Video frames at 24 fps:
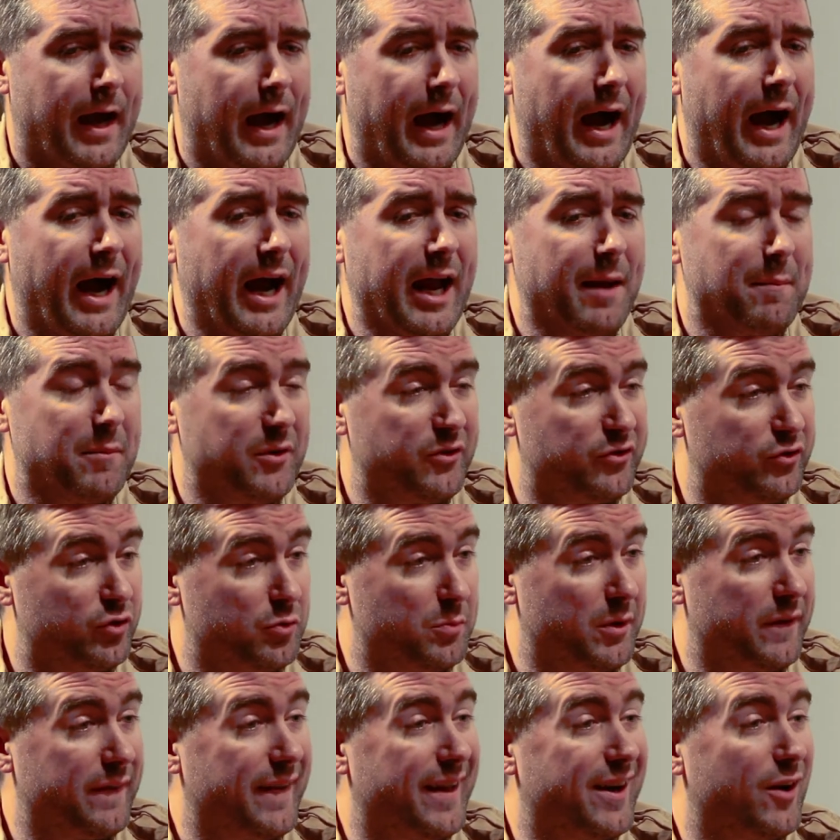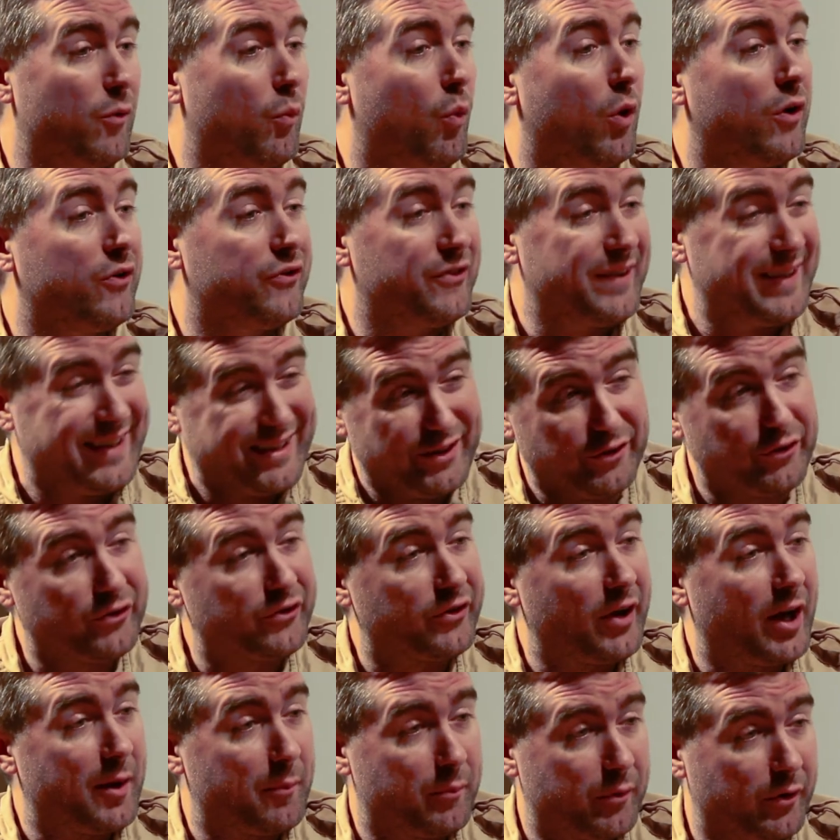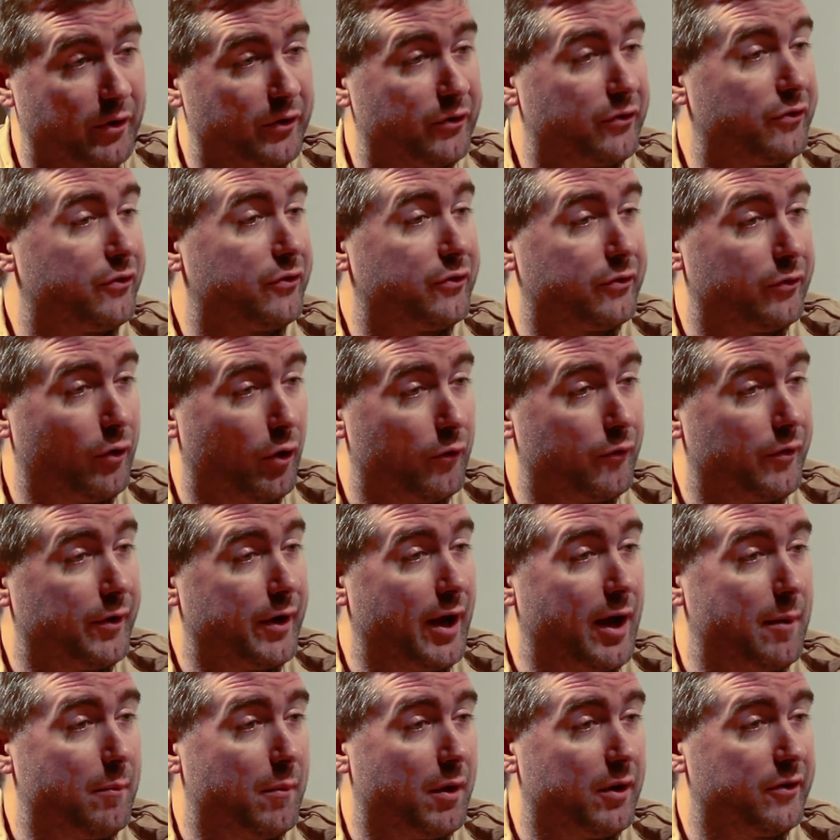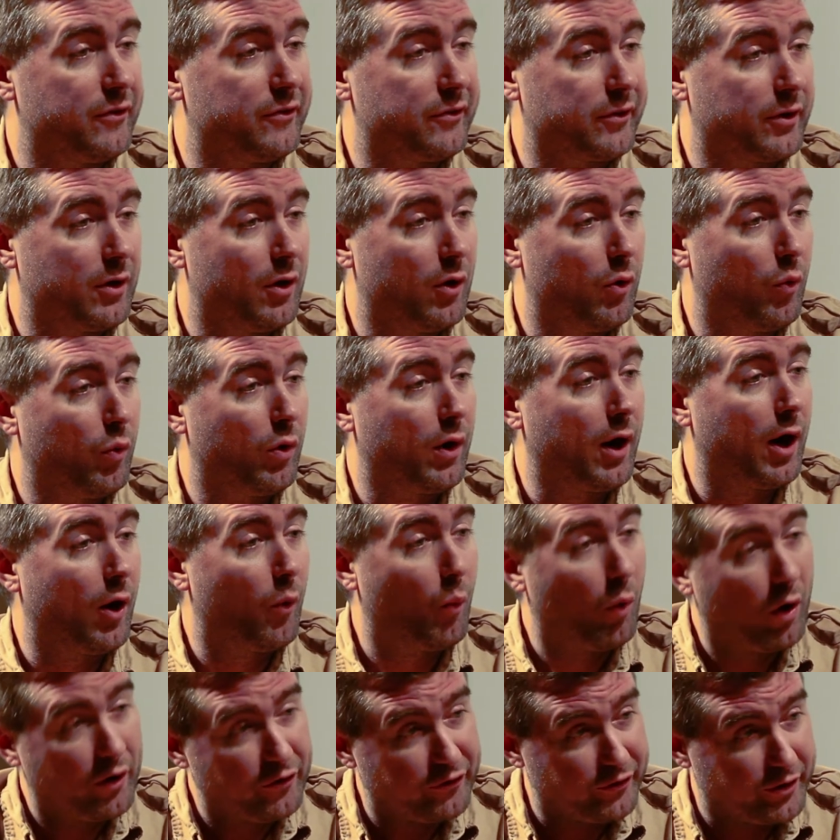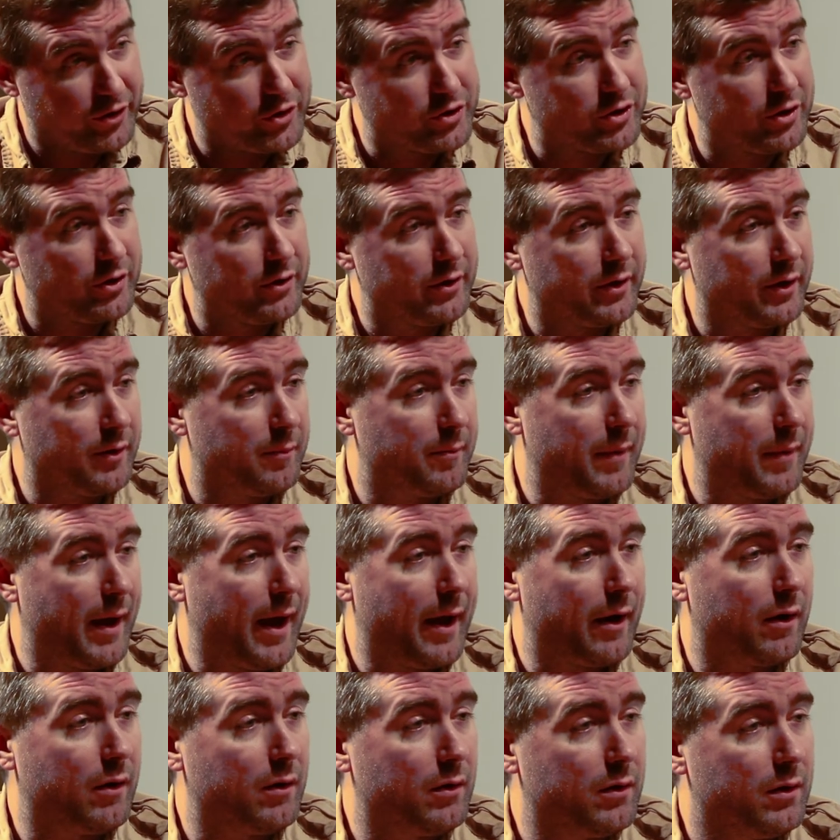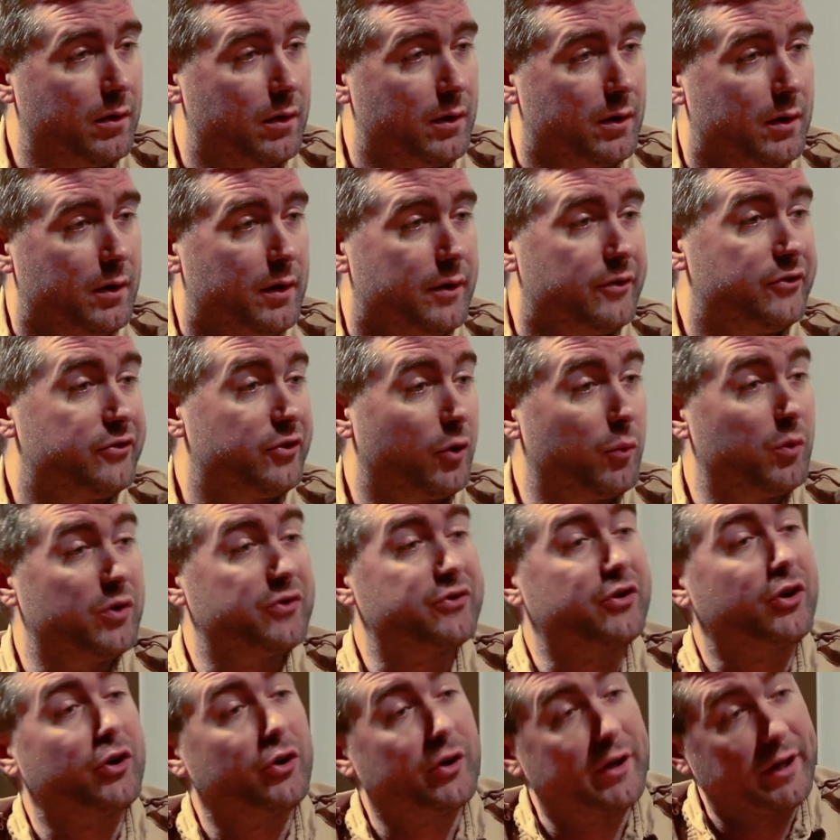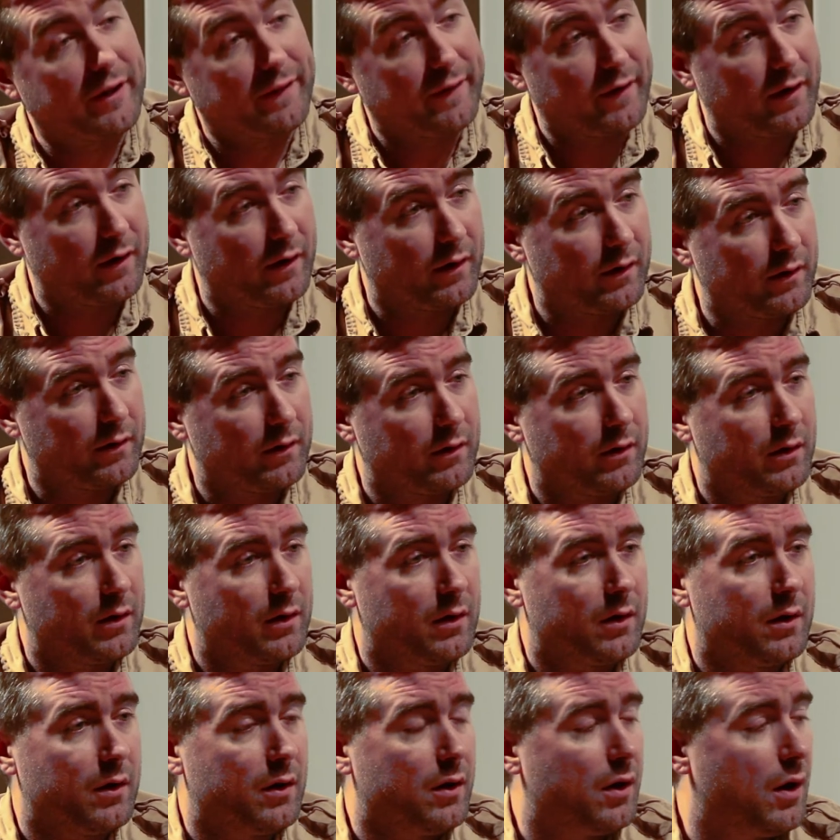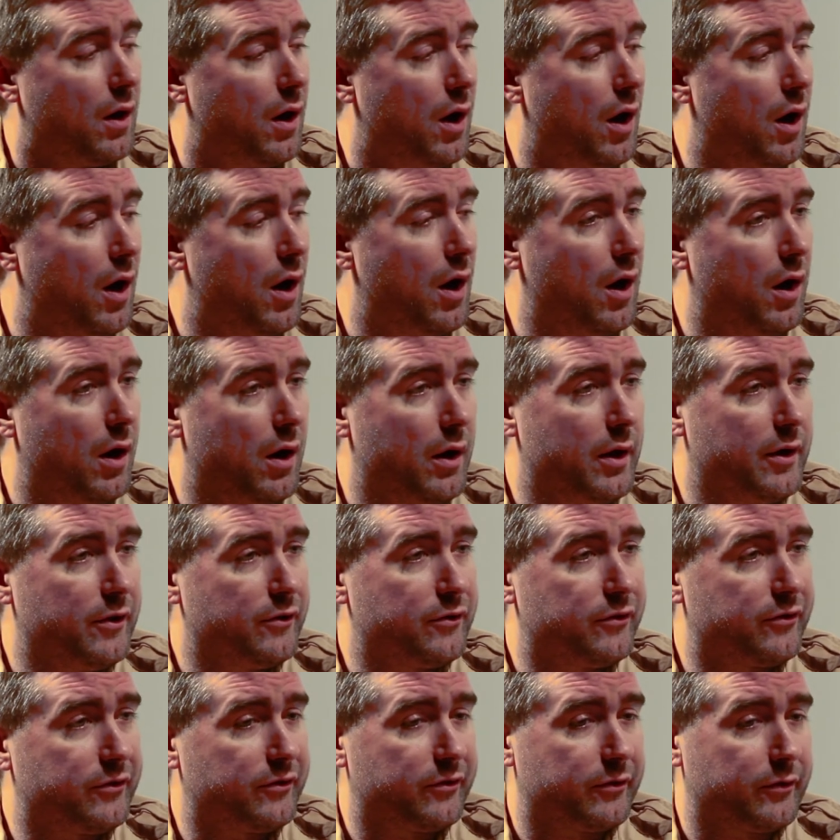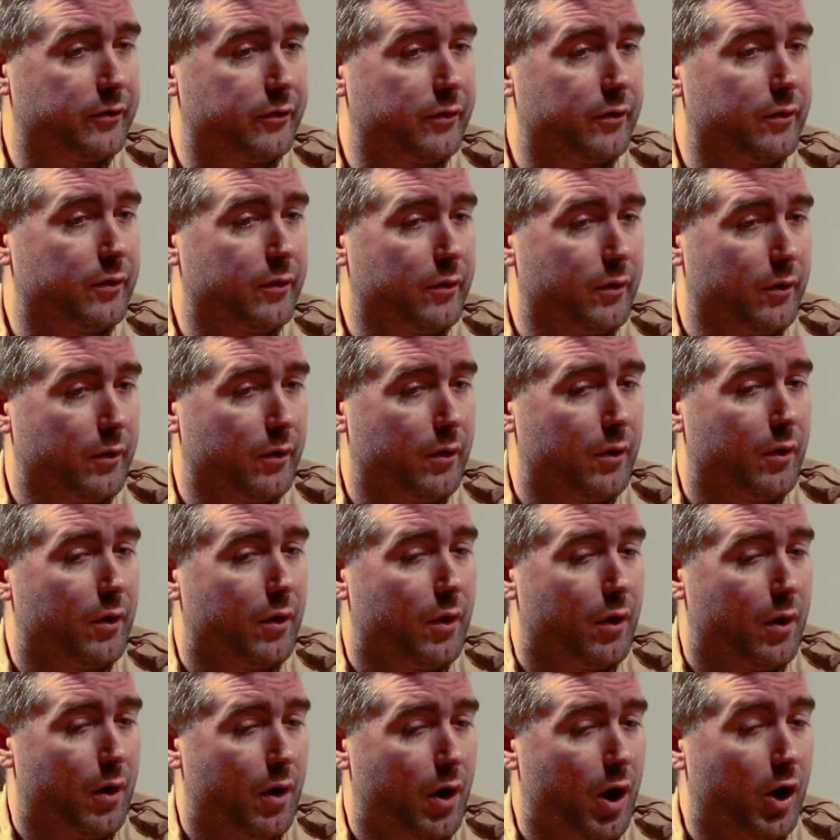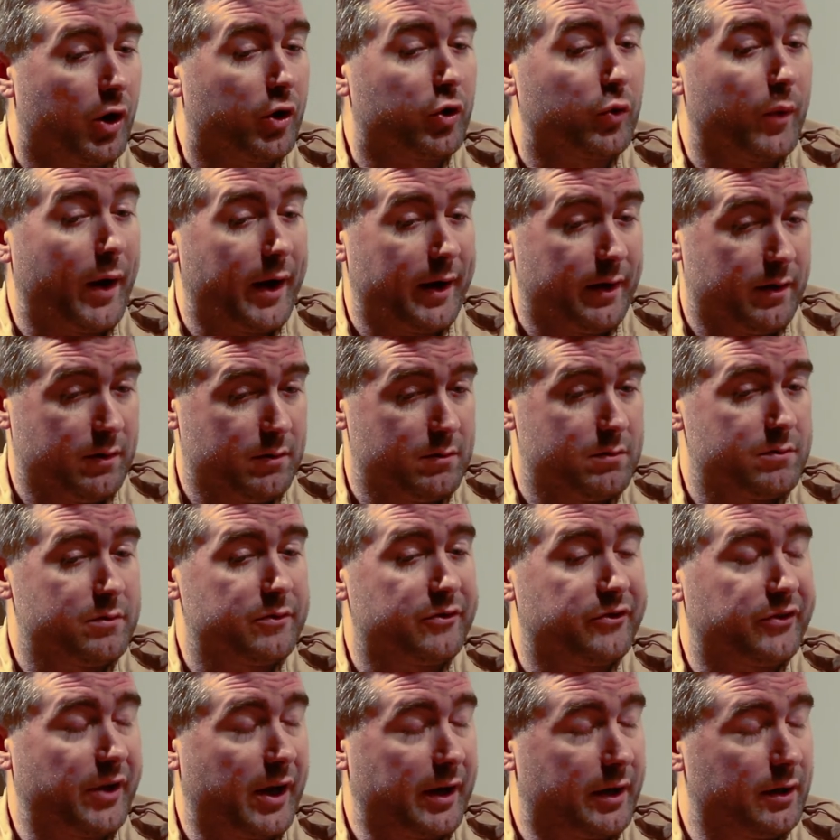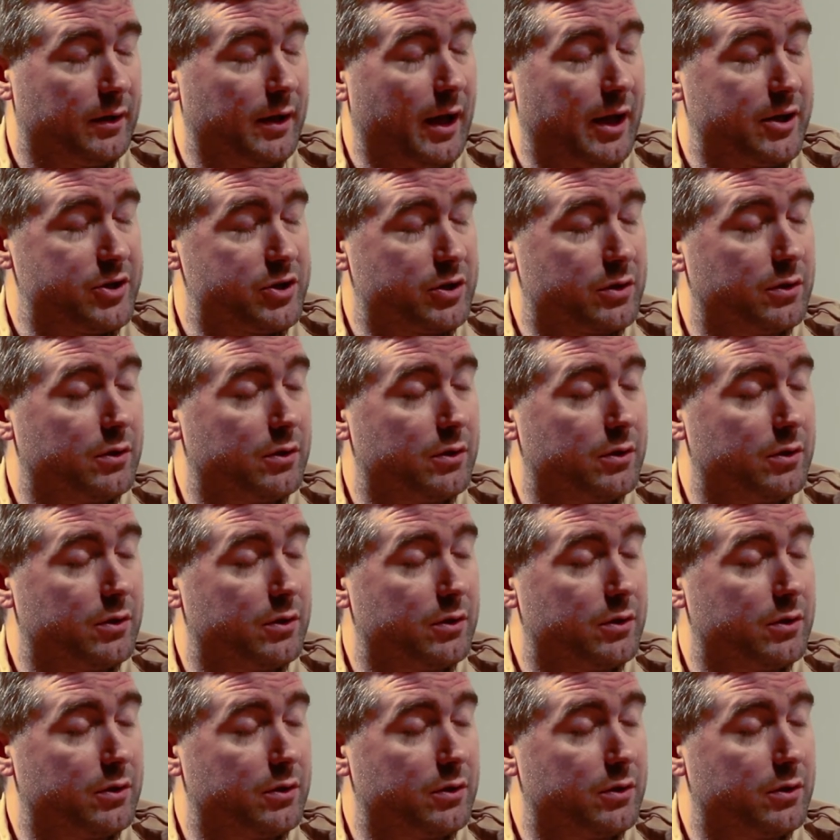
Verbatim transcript: I am assuming that it was in Cyprus over nine months ago where I was injured in battle, so uh-huh. returning there uh, is a great psychological